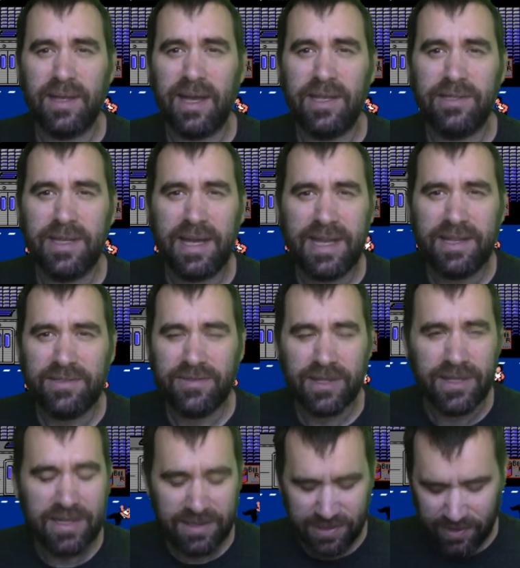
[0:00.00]
I
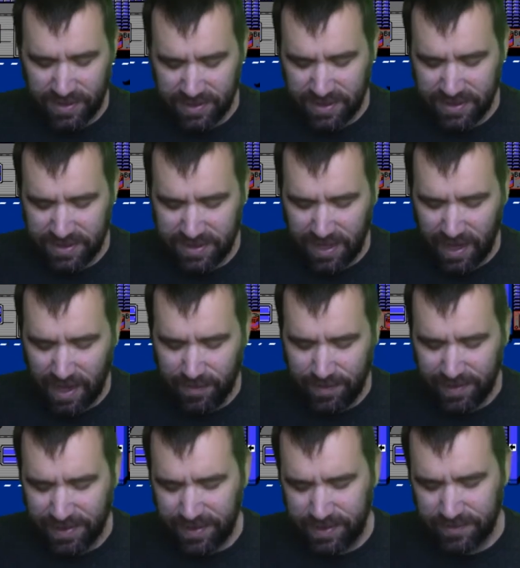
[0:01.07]
really enjoyed this
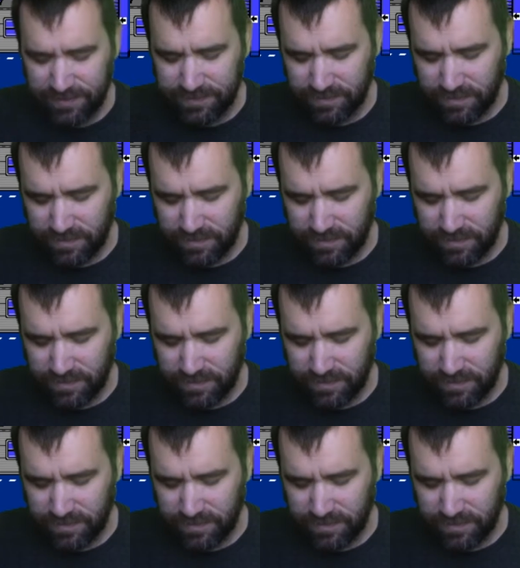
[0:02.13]
topic